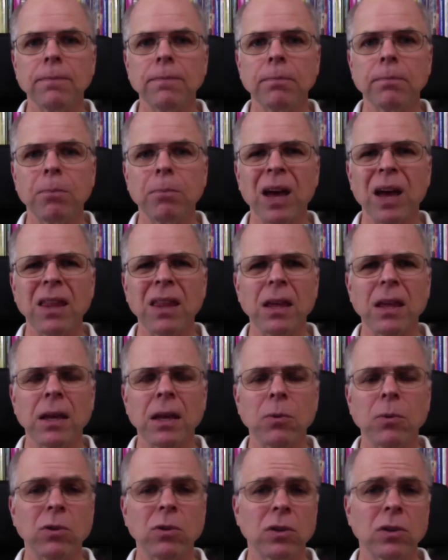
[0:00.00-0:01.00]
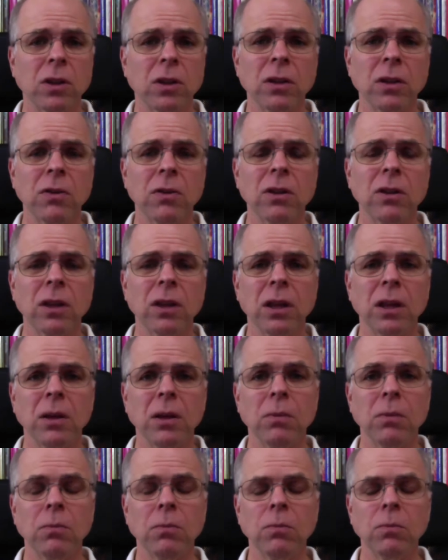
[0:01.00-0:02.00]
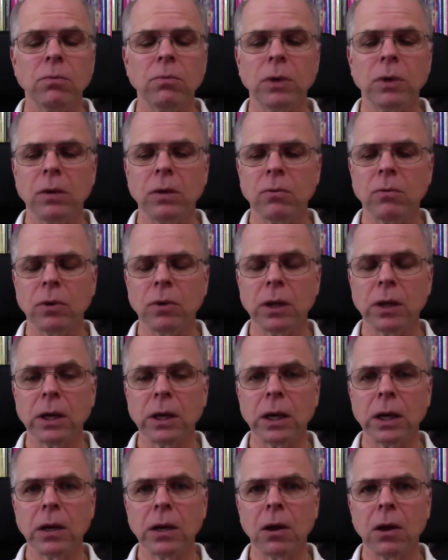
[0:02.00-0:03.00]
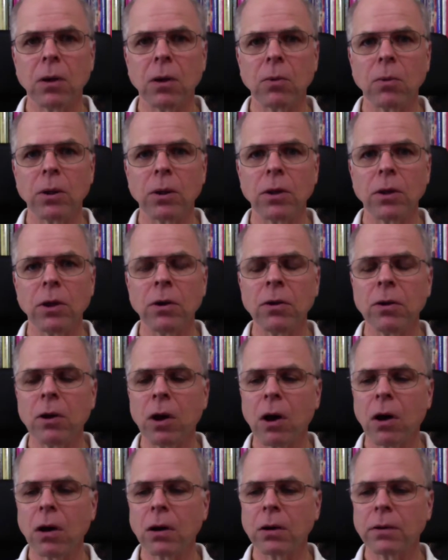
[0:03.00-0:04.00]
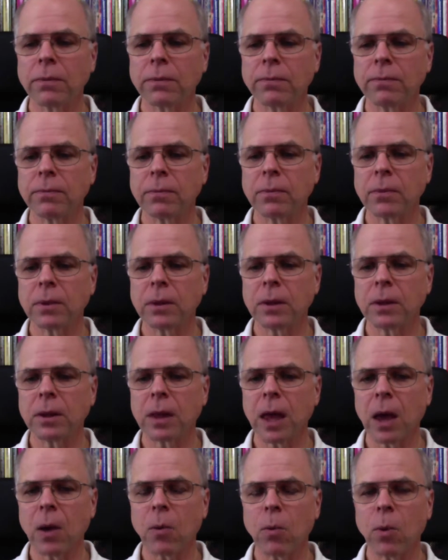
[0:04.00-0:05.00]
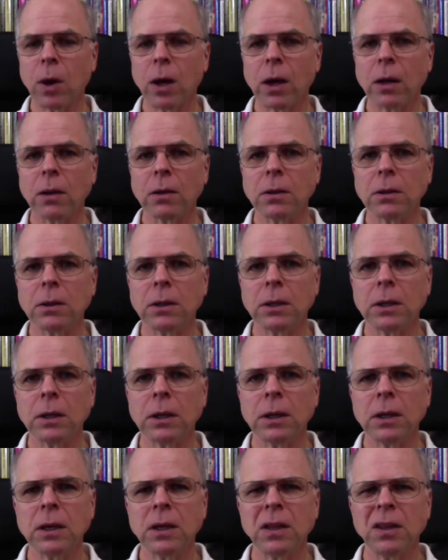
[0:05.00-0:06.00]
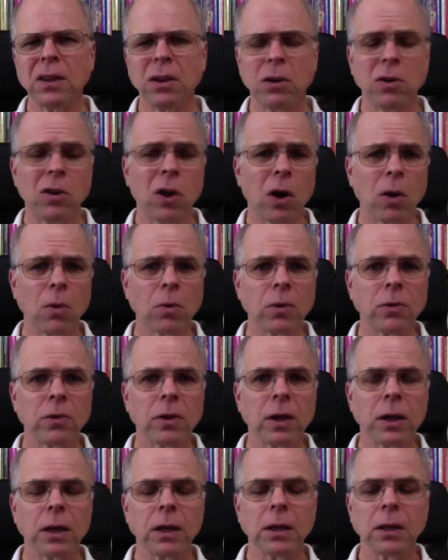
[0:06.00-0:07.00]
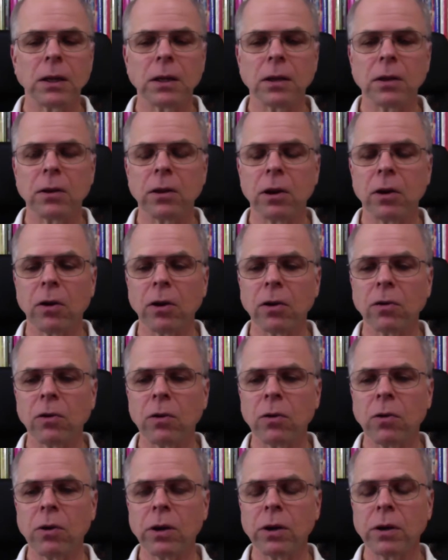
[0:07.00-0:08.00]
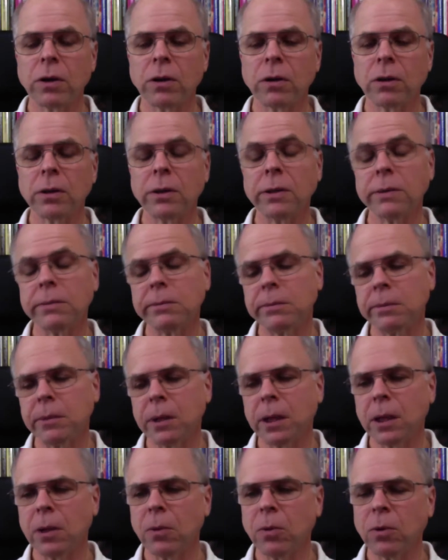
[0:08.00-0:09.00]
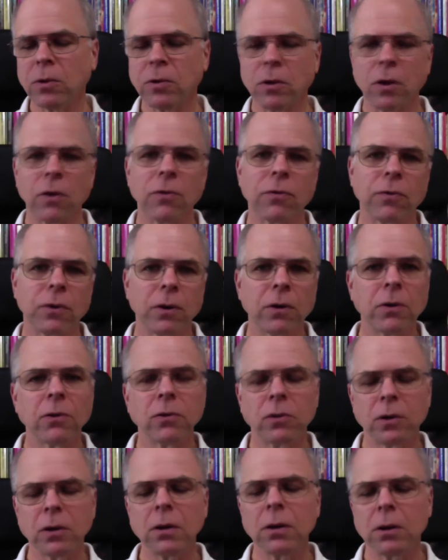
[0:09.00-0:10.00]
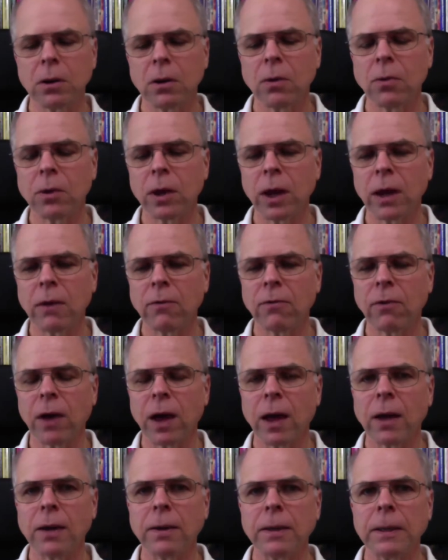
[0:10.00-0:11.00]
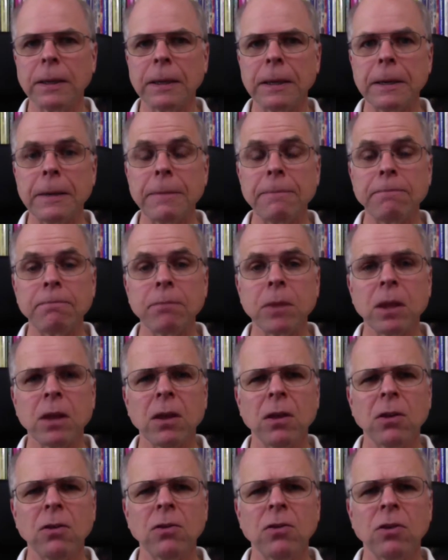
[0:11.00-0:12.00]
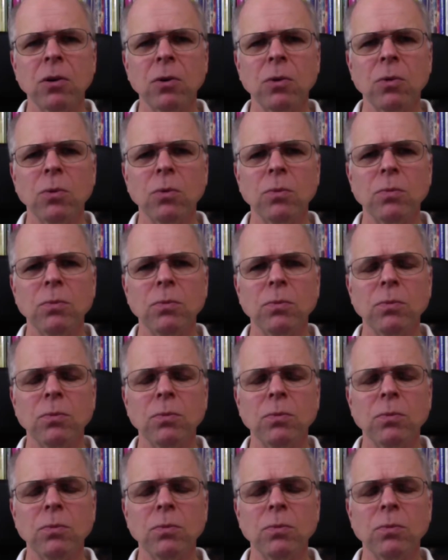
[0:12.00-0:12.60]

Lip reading: By then it was clear that he didn't really get along with their dog that well. Their dog was getting a little territorial, and he was there first, and okay, fine. So